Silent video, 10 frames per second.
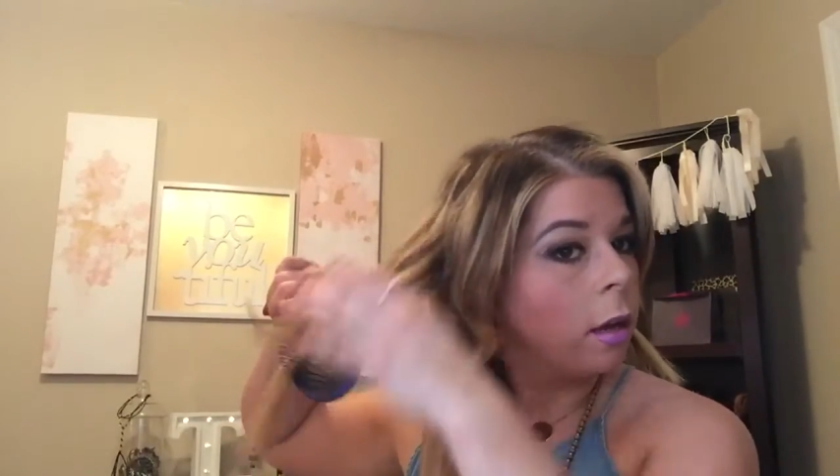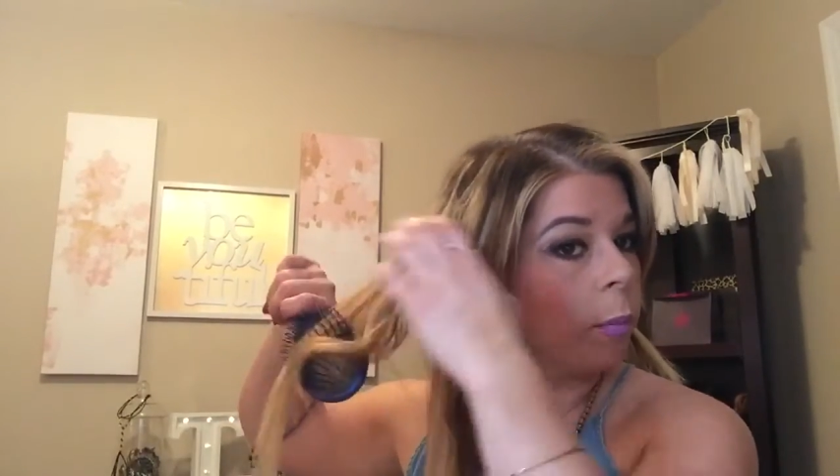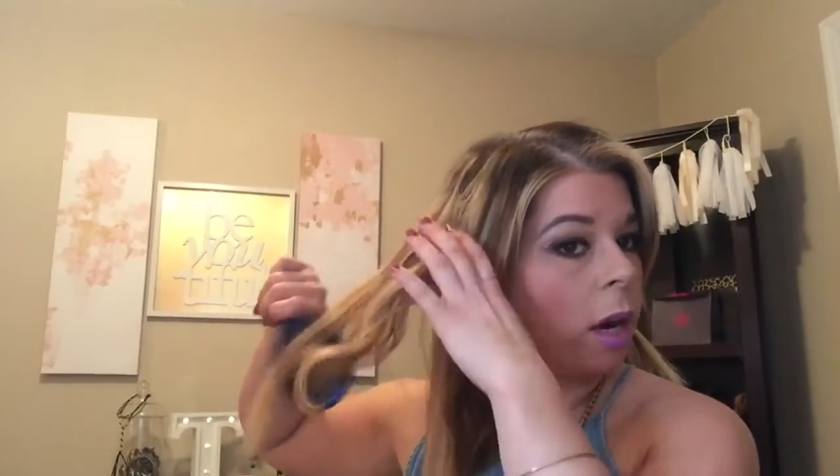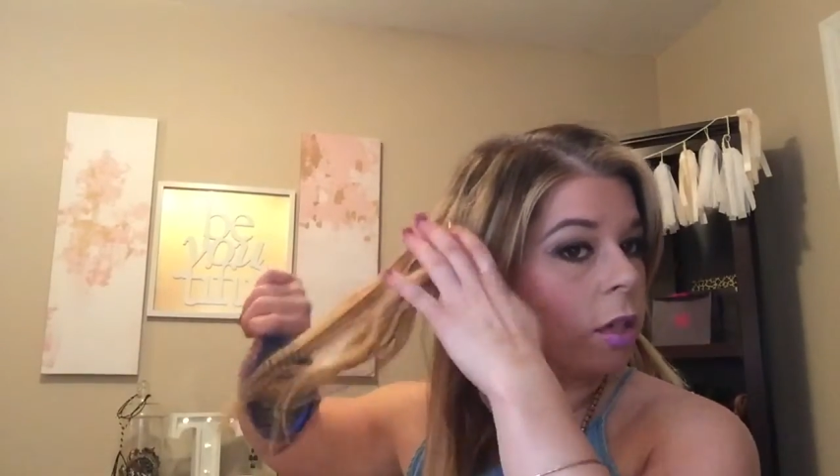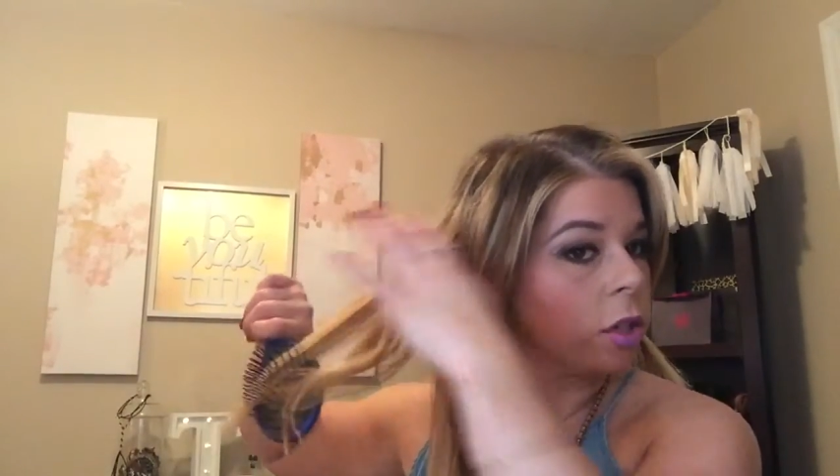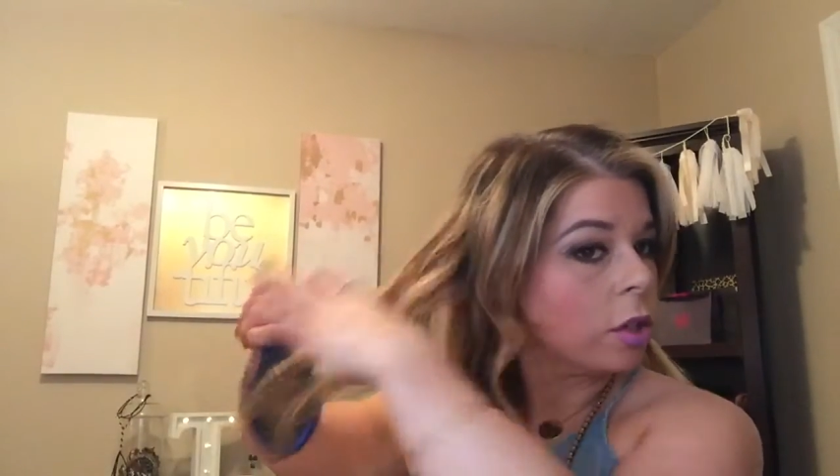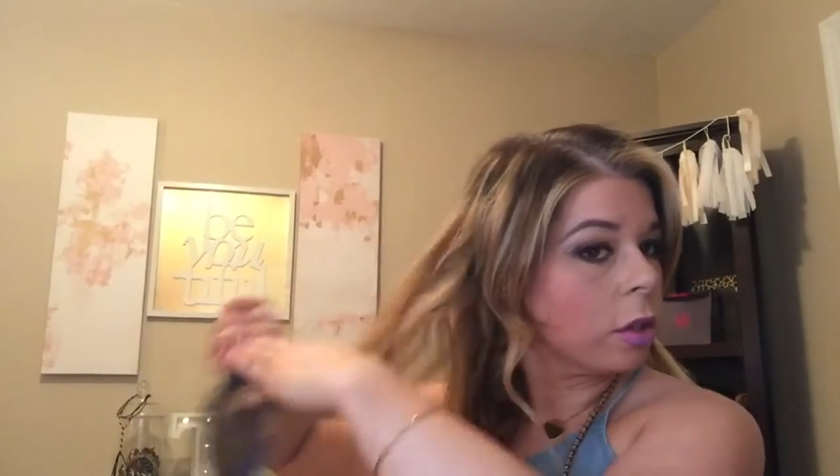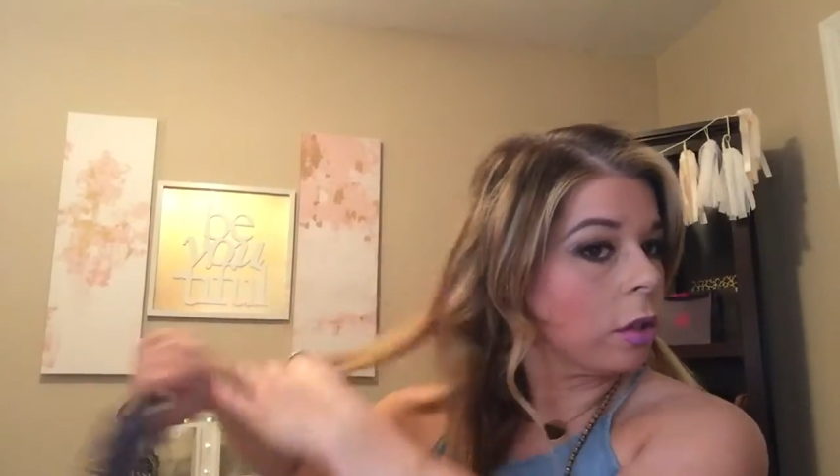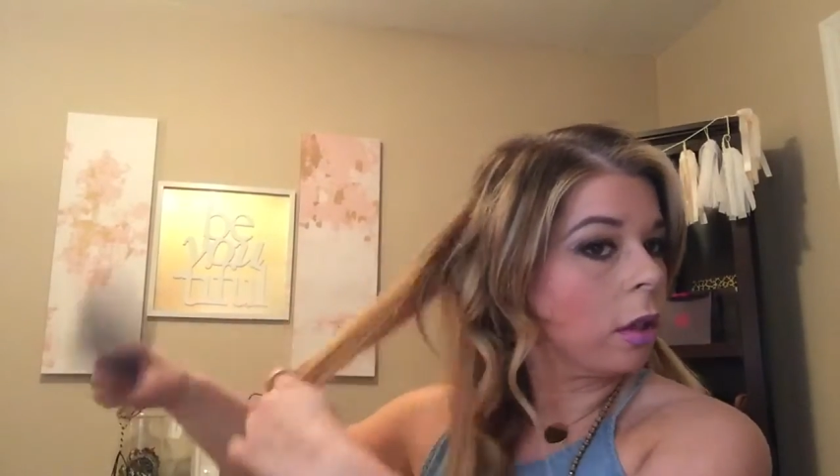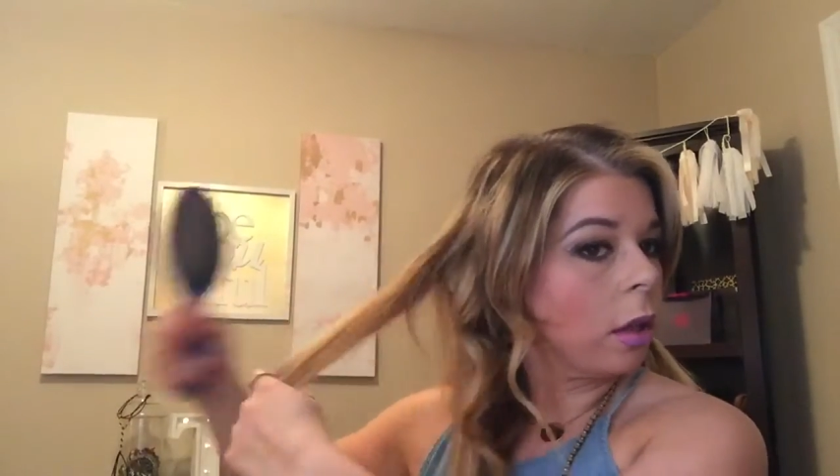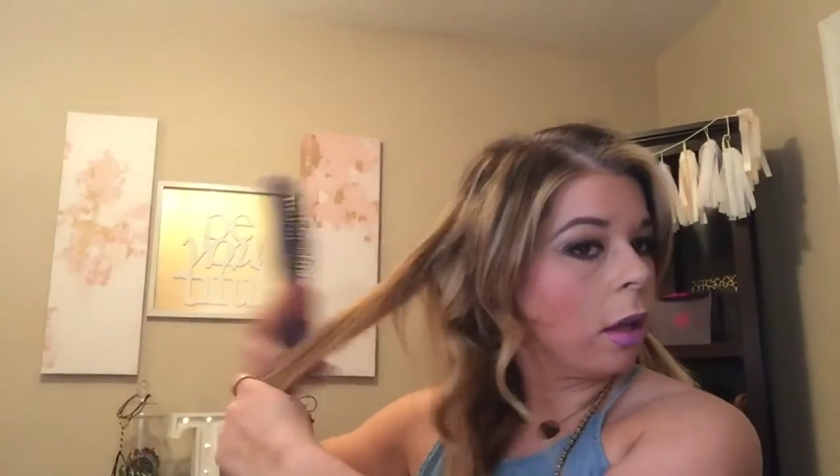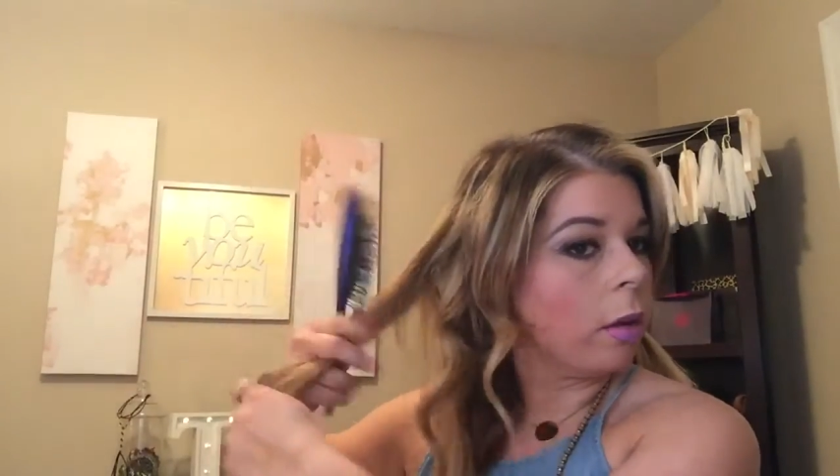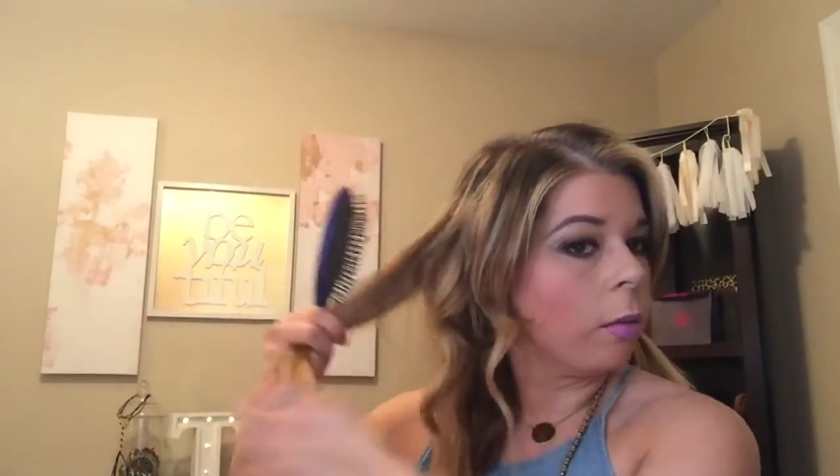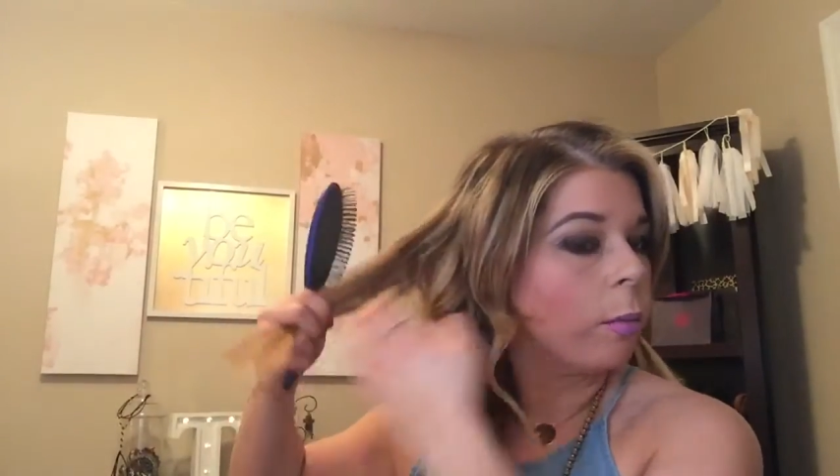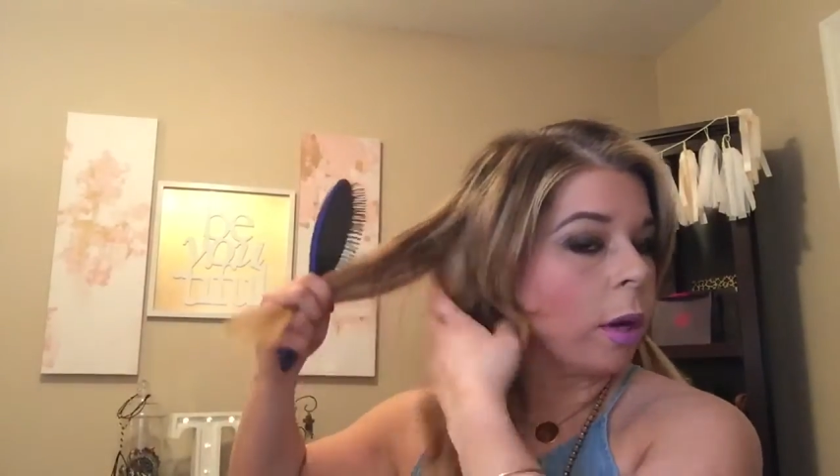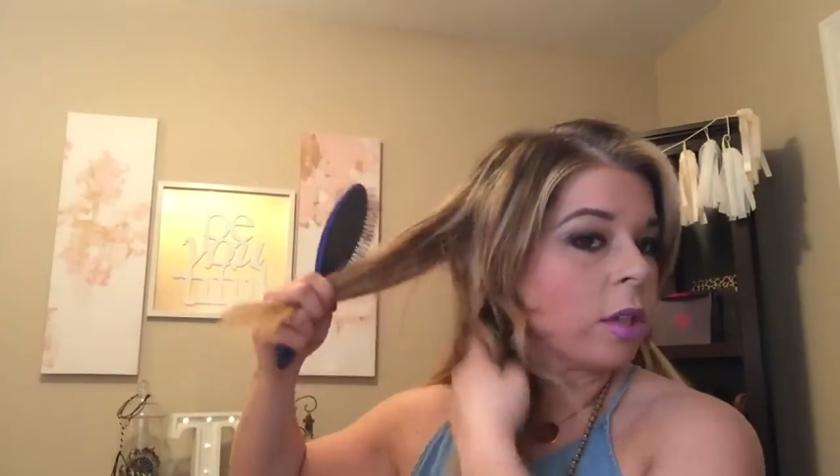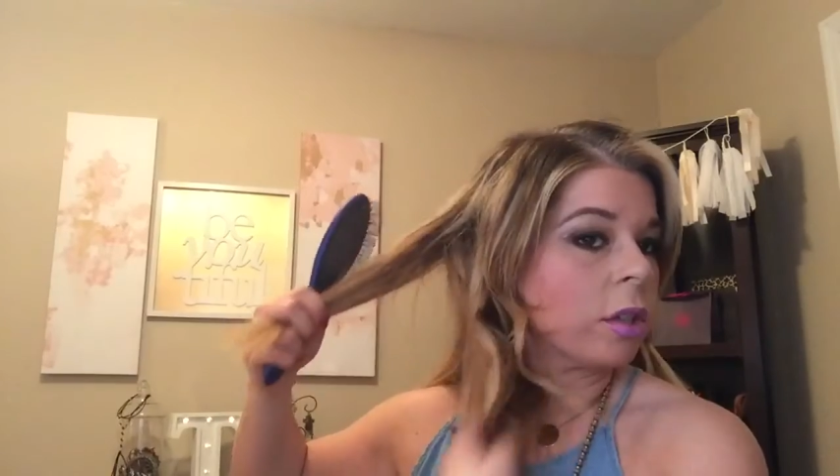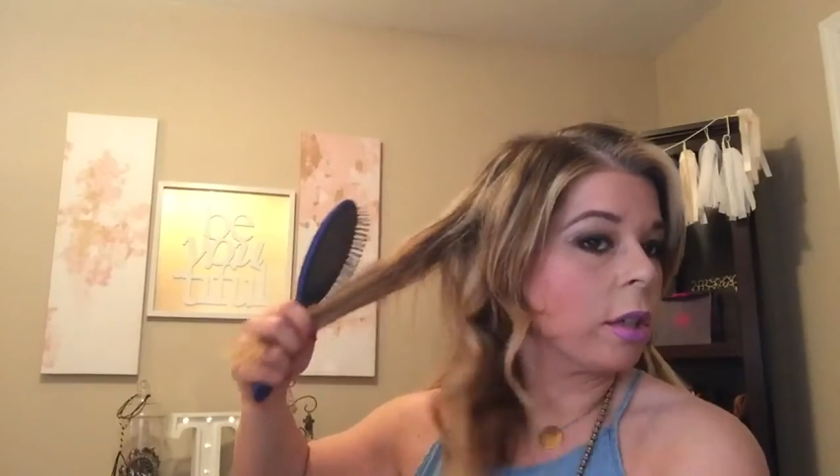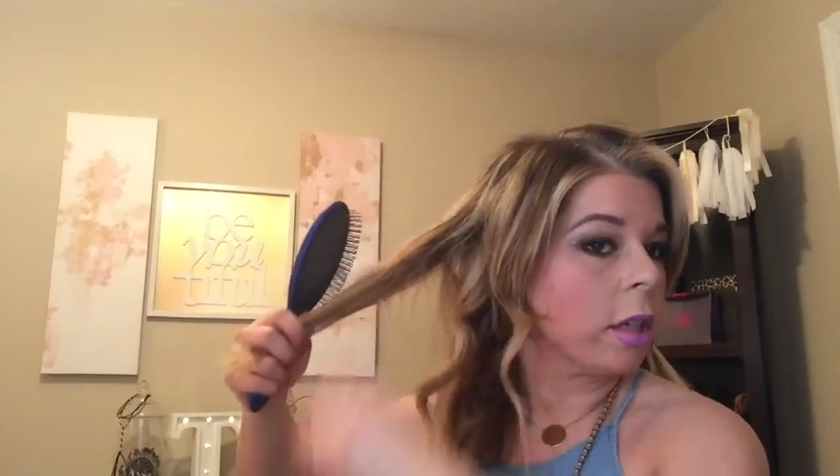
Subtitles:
brush through